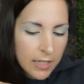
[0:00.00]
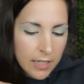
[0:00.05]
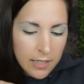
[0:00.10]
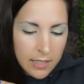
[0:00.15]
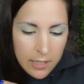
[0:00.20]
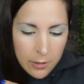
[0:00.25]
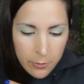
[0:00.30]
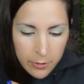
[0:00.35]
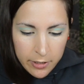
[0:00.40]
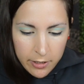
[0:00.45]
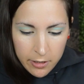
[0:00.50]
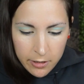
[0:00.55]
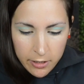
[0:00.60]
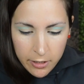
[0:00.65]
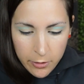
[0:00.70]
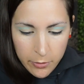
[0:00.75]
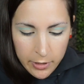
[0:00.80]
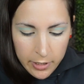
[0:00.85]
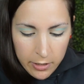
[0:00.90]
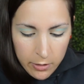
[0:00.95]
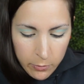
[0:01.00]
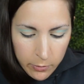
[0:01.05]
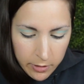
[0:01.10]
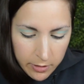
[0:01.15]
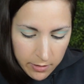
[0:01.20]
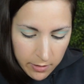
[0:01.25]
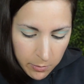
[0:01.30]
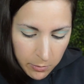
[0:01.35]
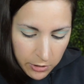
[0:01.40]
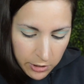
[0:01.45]
now we're gonna go in
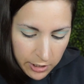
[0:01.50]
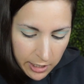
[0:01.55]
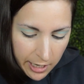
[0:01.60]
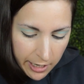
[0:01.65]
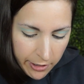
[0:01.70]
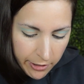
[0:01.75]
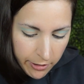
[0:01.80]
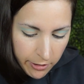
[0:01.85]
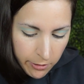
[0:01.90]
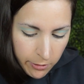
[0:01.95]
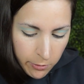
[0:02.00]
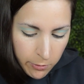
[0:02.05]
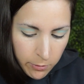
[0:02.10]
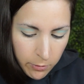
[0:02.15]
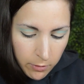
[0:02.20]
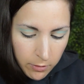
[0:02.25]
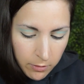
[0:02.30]
with some shadow.